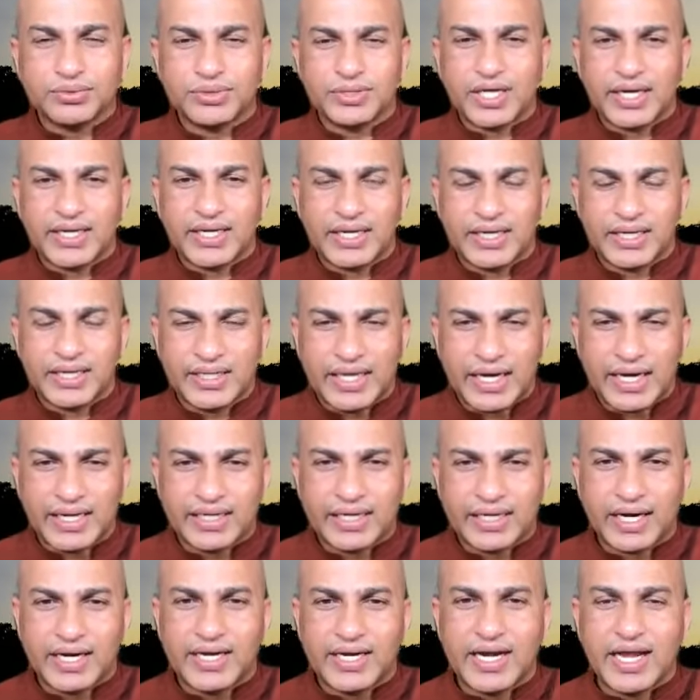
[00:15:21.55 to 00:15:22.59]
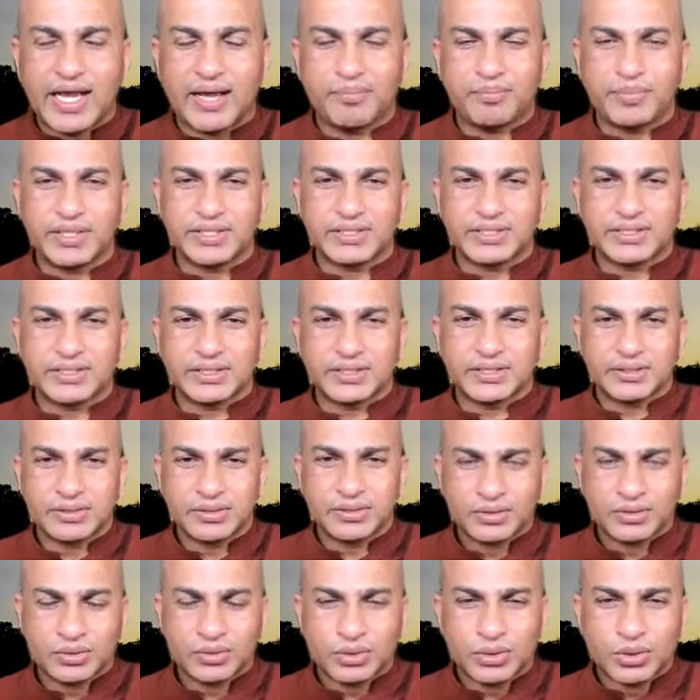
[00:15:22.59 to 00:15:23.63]
that unhappiness
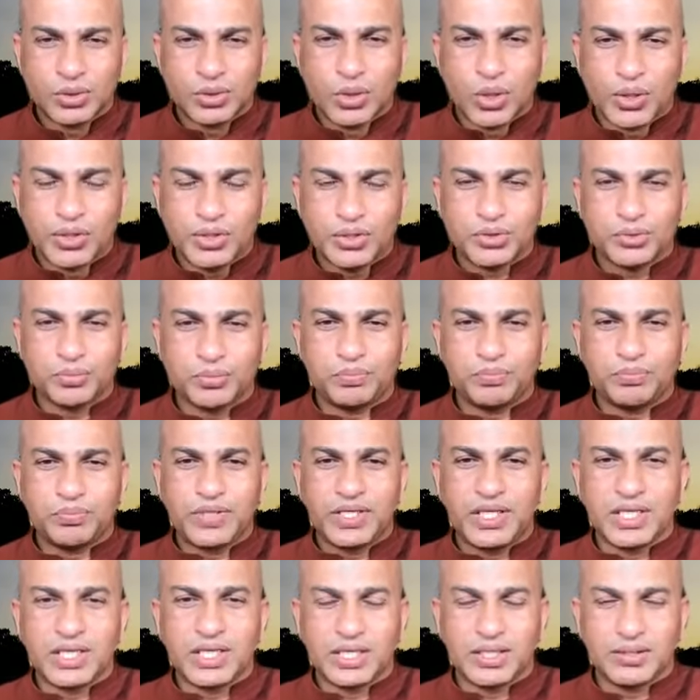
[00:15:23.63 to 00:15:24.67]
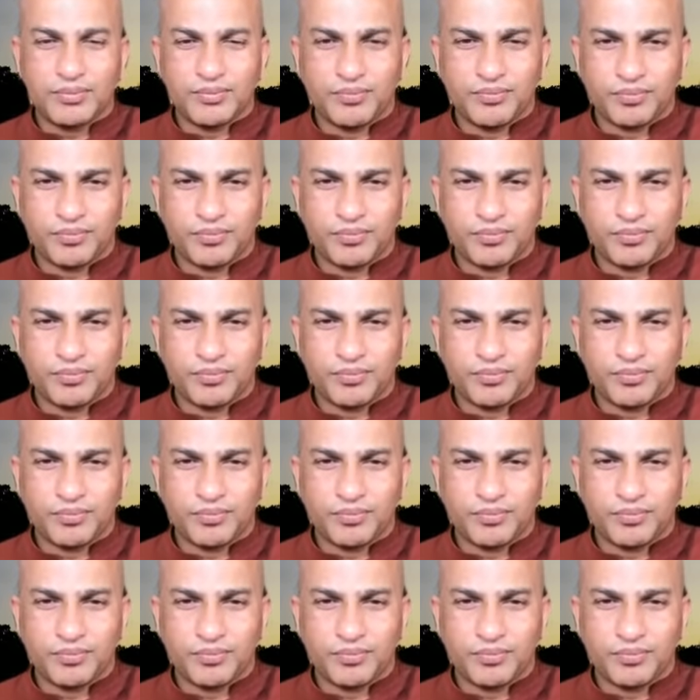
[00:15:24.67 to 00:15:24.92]
going to be